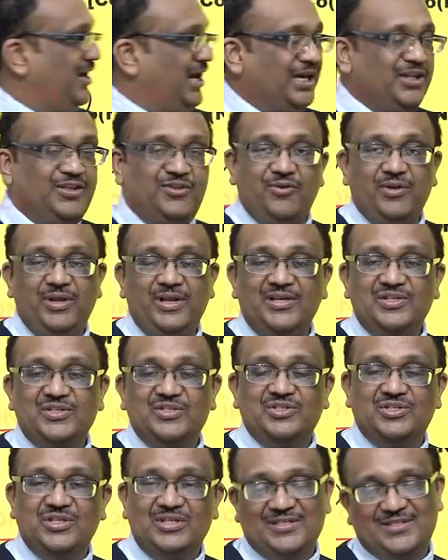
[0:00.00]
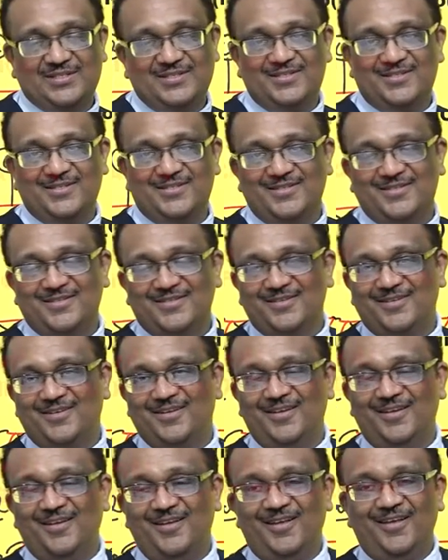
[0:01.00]
and 3 is cis.
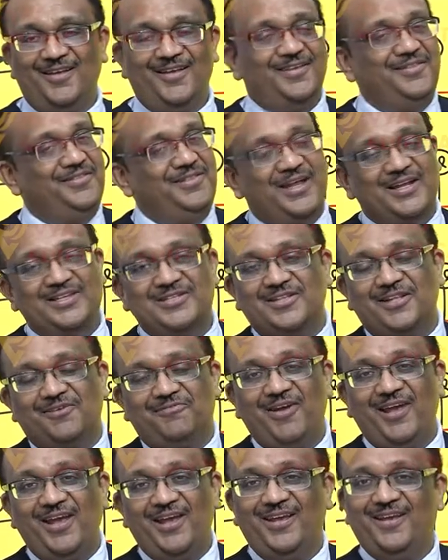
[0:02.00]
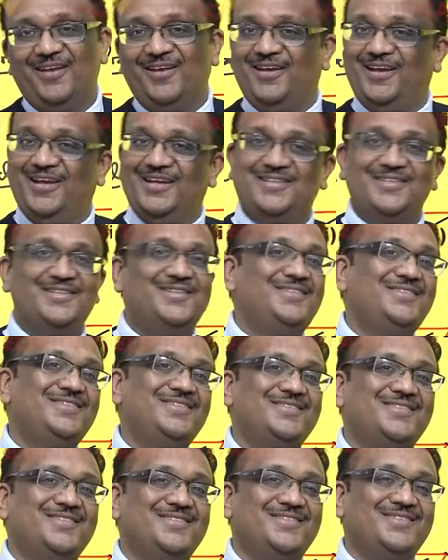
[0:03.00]
That's the way it
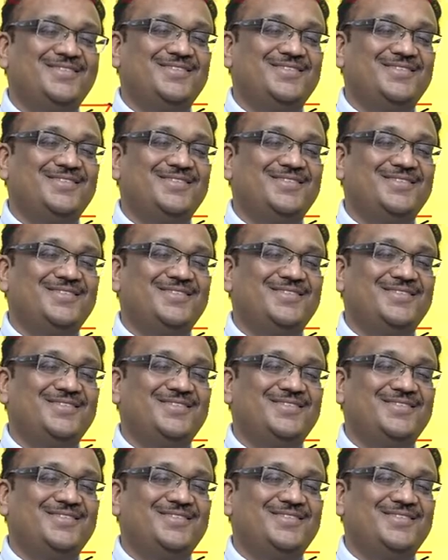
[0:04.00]
is.